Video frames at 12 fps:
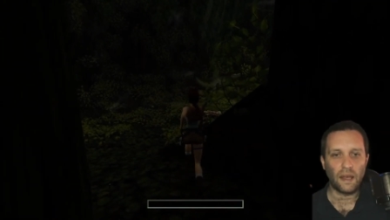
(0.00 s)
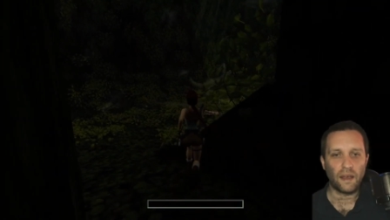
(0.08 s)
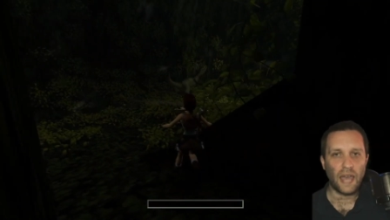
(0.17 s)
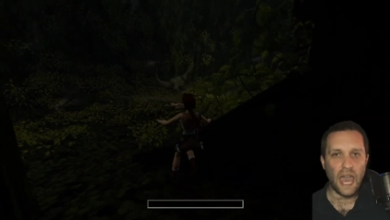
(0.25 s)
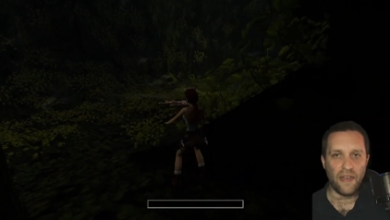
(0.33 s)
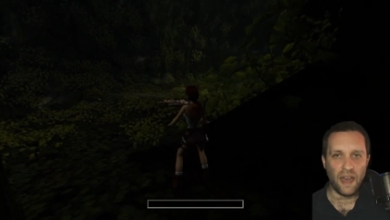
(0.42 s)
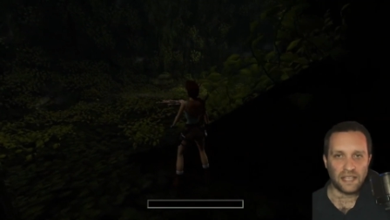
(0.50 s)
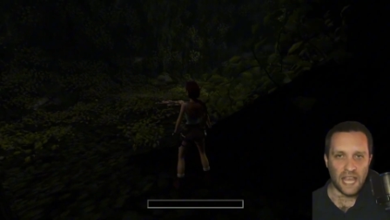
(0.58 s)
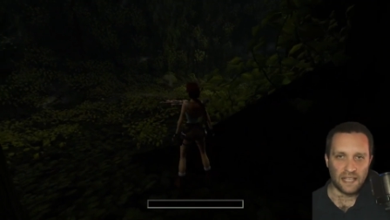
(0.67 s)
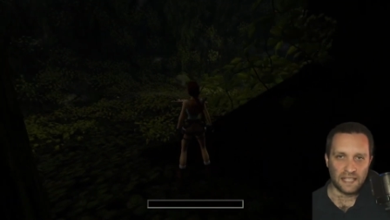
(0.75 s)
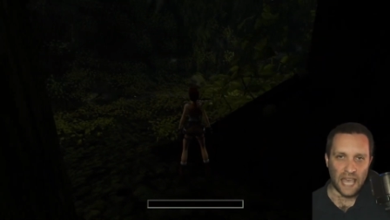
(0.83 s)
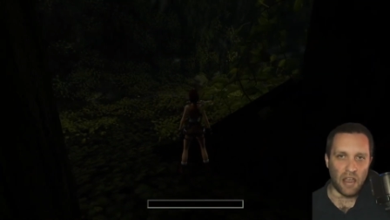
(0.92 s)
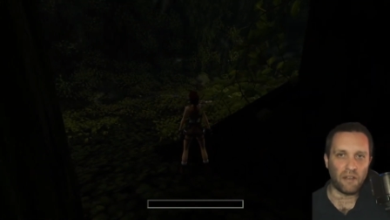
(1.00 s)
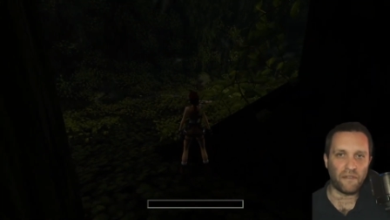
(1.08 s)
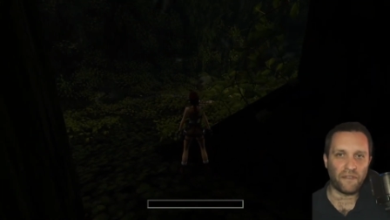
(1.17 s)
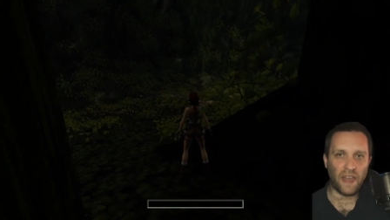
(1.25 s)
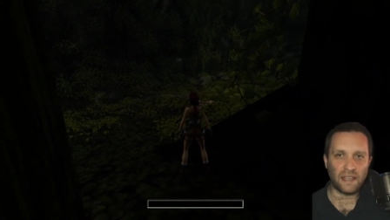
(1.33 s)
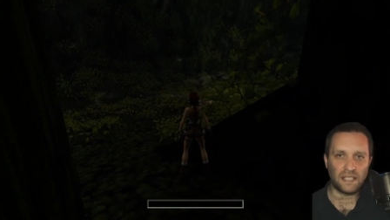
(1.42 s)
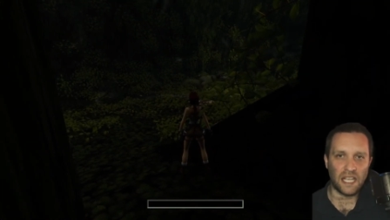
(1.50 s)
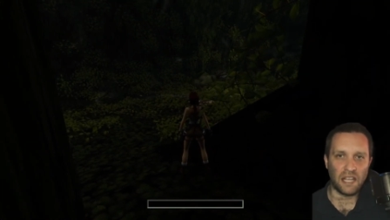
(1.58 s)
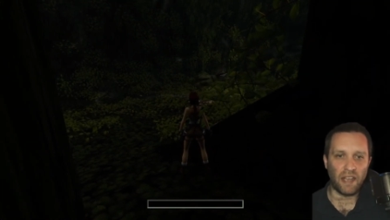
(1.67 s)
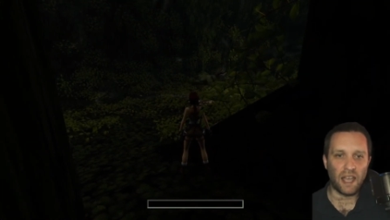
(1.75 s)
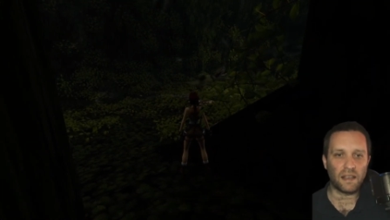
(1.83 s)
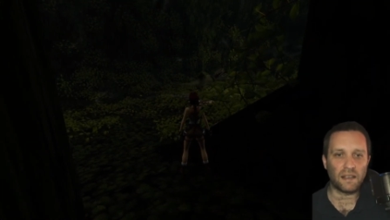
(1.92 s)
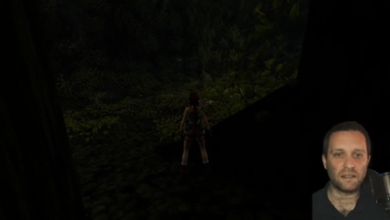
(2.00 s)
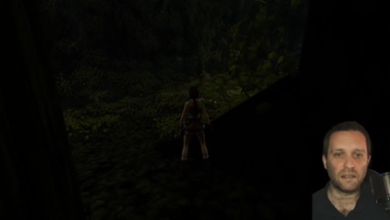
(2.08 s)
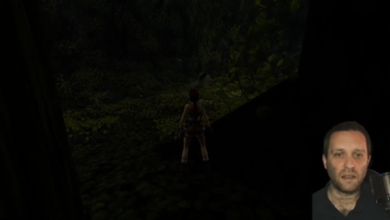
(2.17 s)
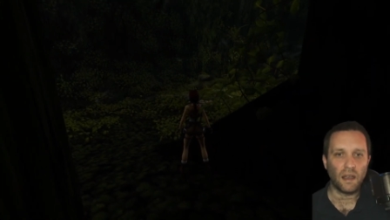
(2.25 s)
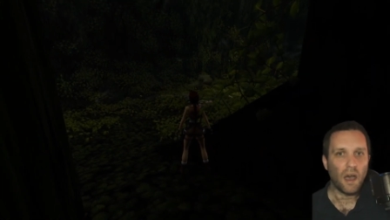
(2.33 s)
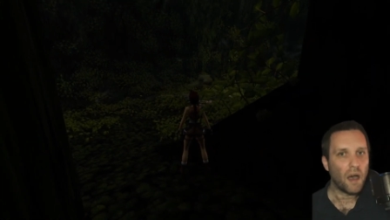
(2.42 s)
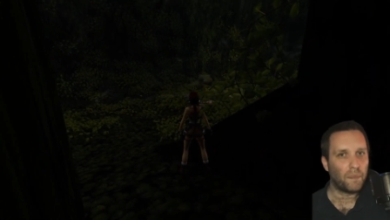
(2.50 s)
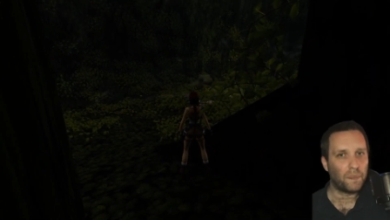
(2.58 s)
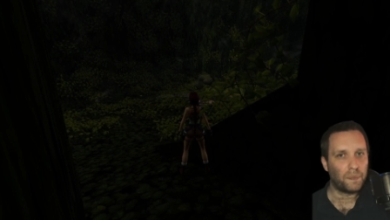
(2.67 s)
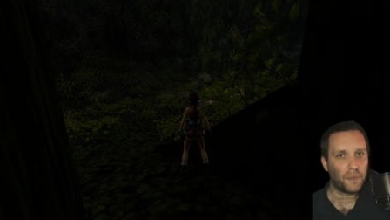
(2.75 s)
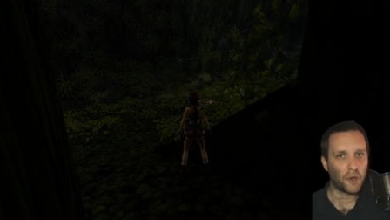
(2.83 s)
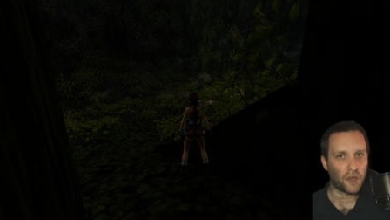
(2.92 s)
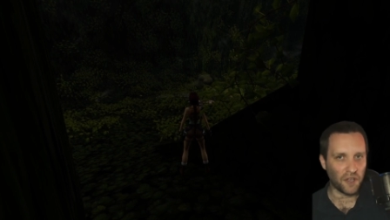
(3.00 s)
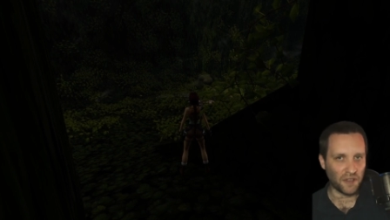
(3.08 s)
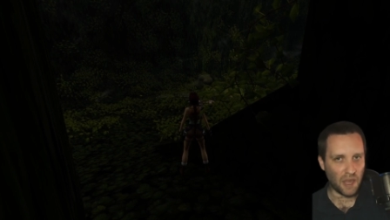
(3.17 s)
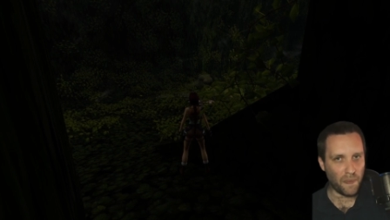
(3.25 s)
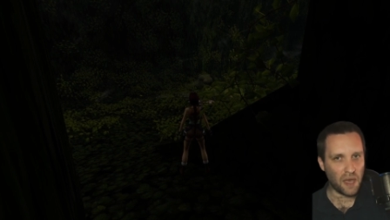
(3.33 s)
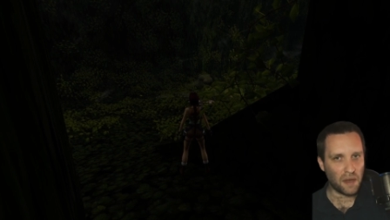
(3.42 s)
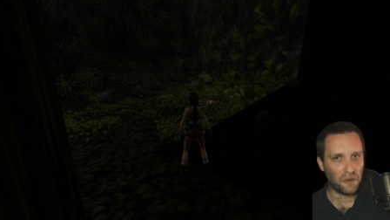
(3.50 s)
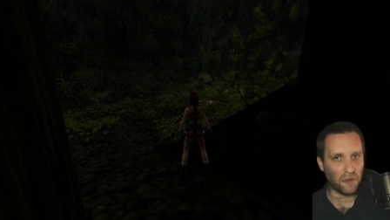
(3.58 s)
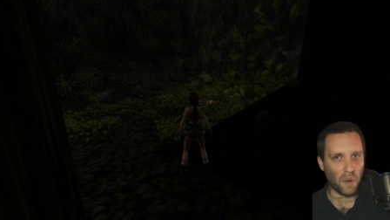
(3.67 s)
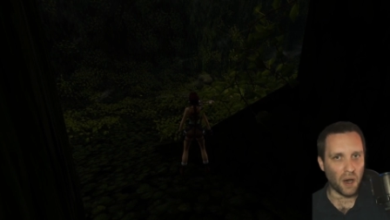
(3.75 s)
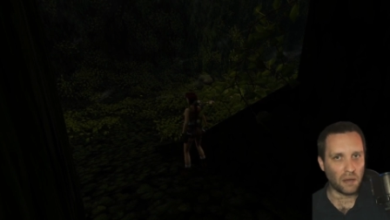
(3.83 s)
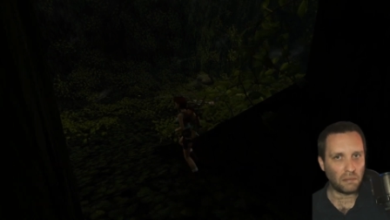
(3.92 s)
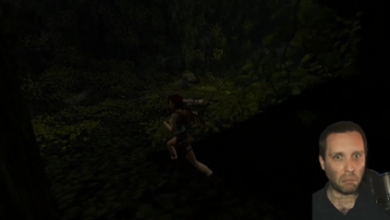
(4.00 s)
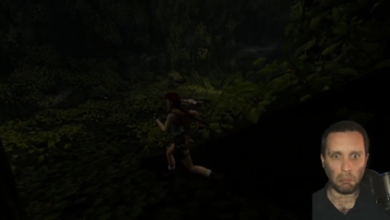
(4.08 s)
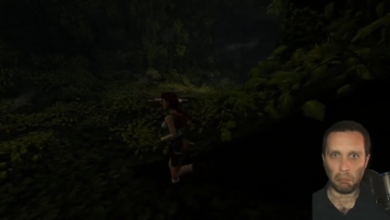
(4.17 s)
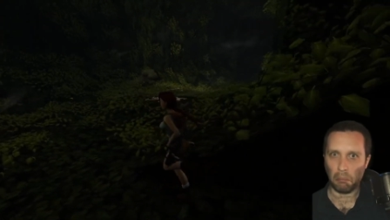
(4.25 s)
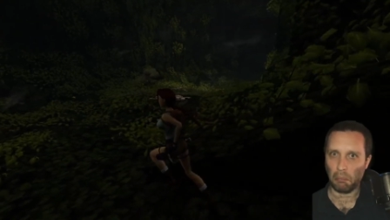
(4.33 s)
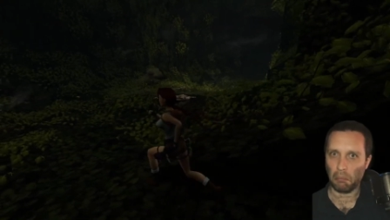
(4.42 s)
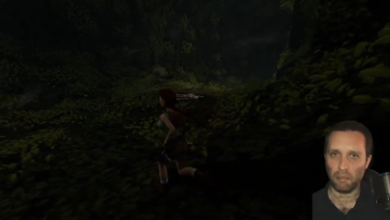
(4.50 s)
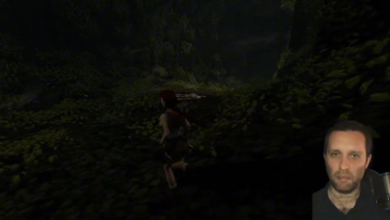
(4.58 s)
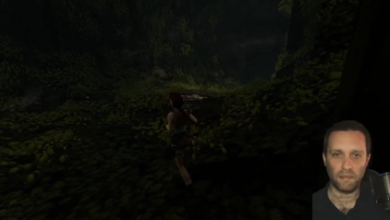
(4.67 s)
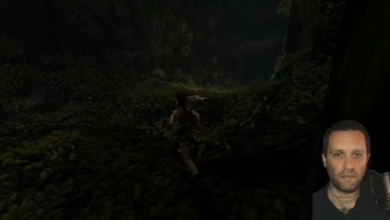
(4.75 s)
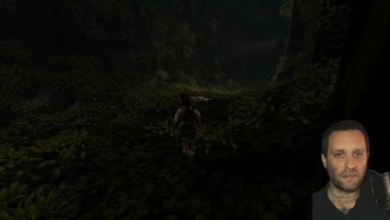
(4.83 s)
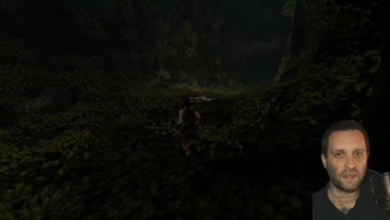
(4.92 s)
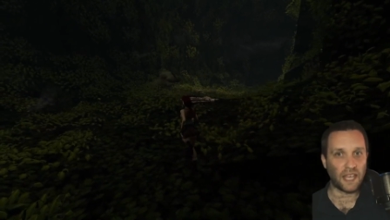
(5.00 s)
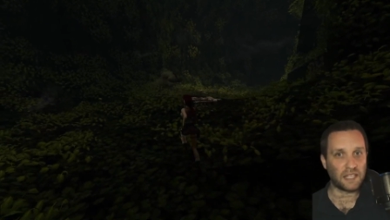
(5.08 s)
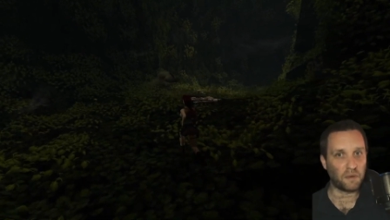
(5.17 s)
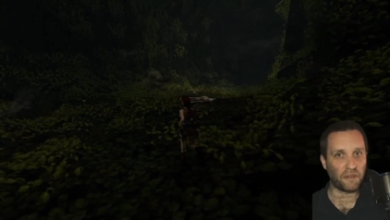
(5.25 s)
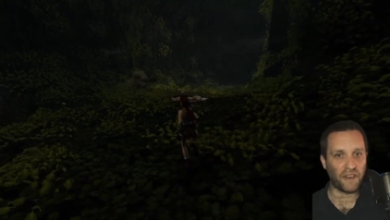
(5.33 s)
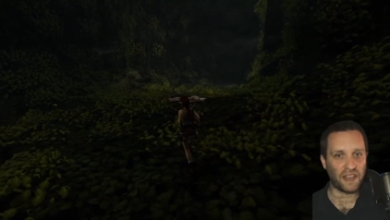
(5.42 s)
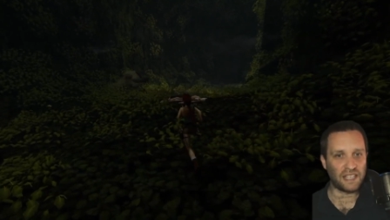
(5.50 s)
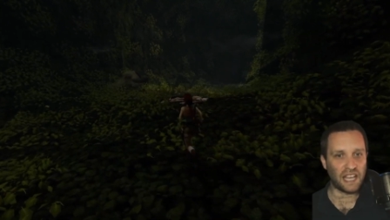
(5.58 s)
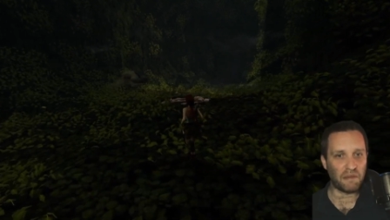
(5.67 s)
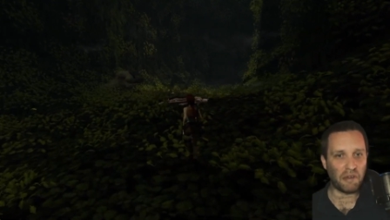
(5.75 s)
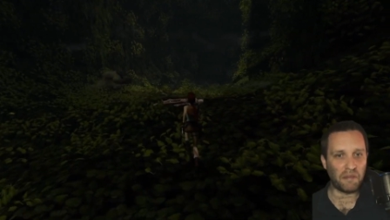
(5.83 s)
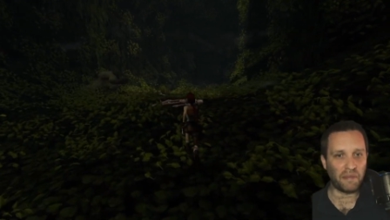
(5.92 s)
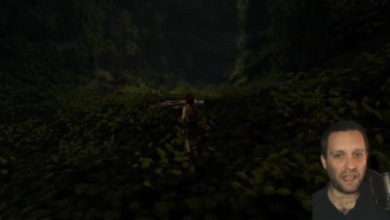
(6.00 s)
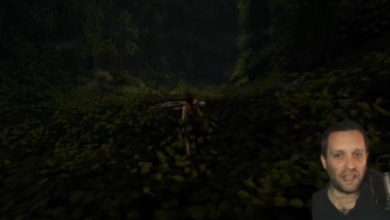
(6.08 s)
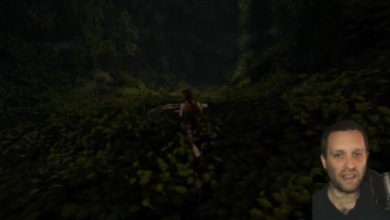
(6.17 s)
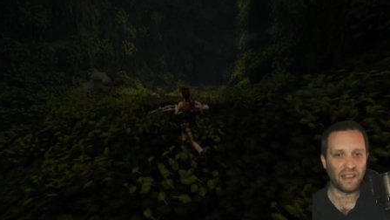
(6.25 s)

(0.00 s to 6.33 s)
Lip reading: Okay, that takes care of that T-Rex. But could there be another one? Guess we'll find out, won't we?